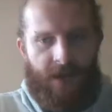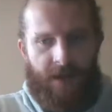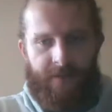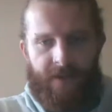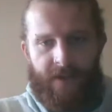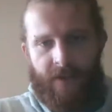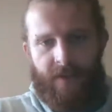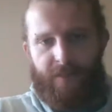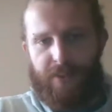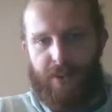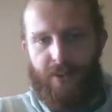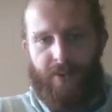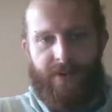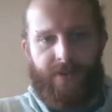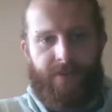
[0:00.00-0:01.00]
am I going to
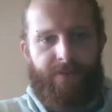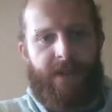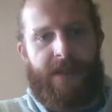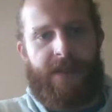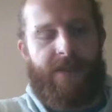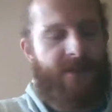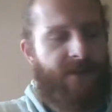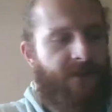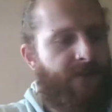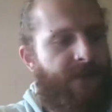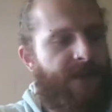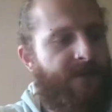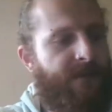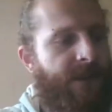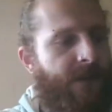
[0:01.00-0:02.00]
pull the peaks of
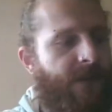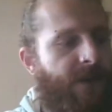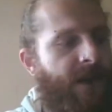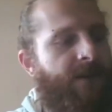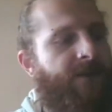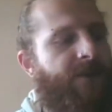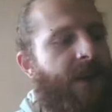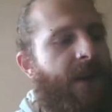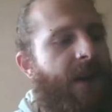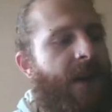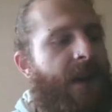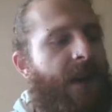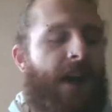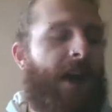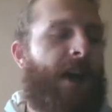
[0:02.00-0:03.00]
my speed graph
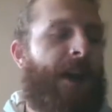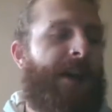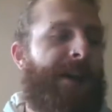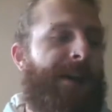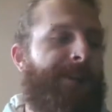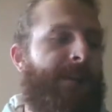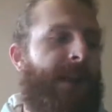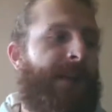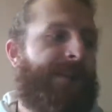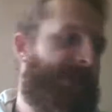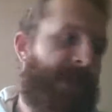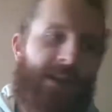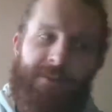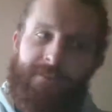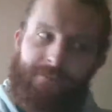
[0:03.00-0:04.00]
um, and
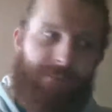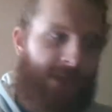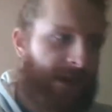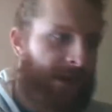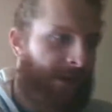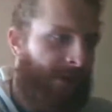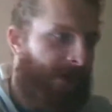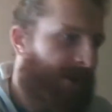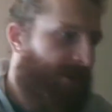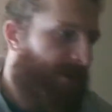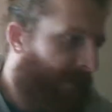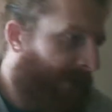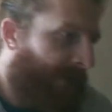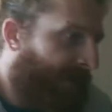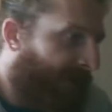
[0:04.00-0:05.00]
then playing around
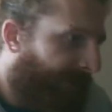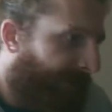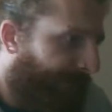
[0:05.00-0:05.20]
with it.